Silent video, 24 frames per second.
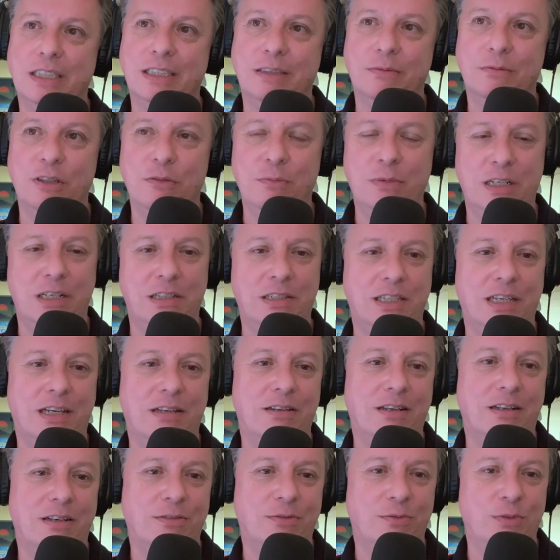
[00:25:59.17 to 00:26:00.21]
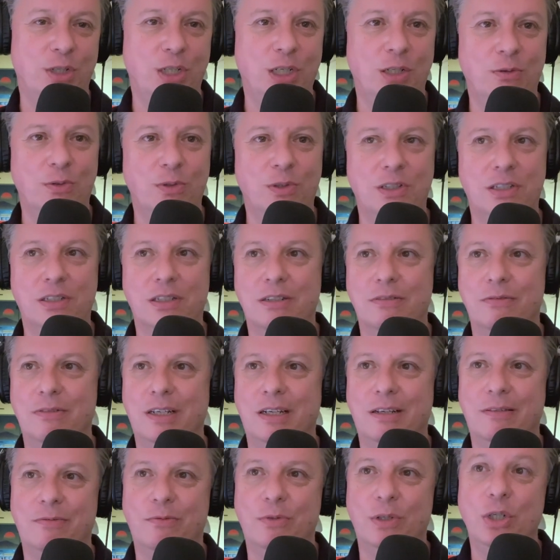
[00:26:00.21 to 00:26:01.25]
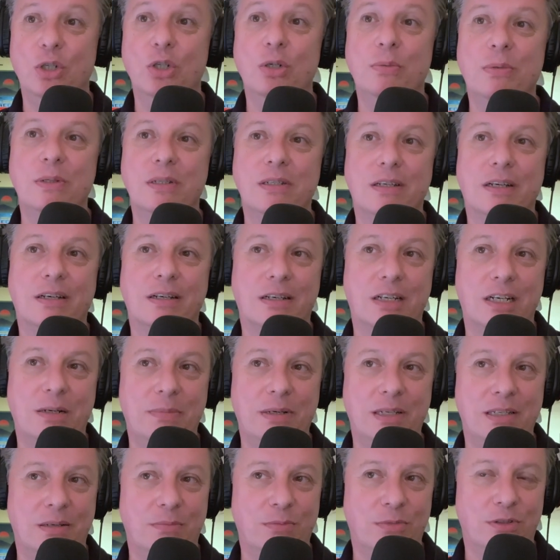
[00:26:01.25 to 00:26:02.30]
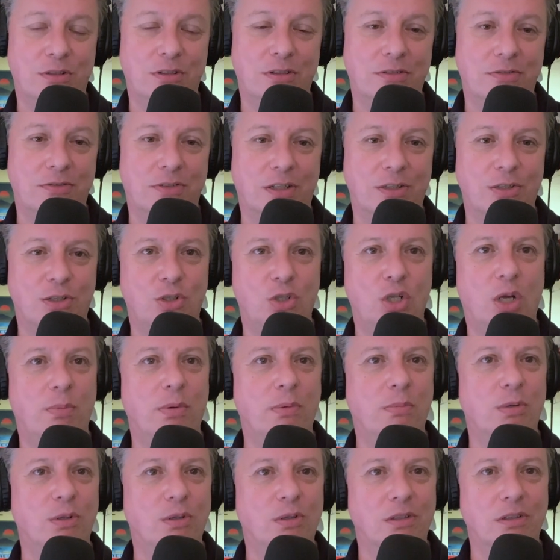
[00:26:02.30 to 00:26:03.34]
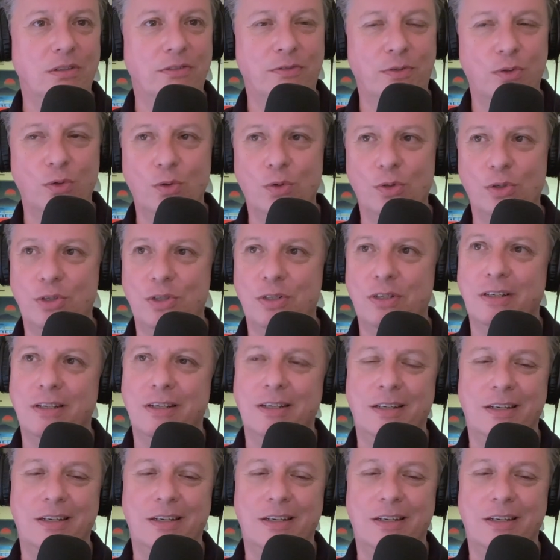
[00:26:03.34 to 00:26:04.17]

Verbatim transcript: And we've made it sound like renewables are, uh, renewables are going to be some sort of unstoppable force,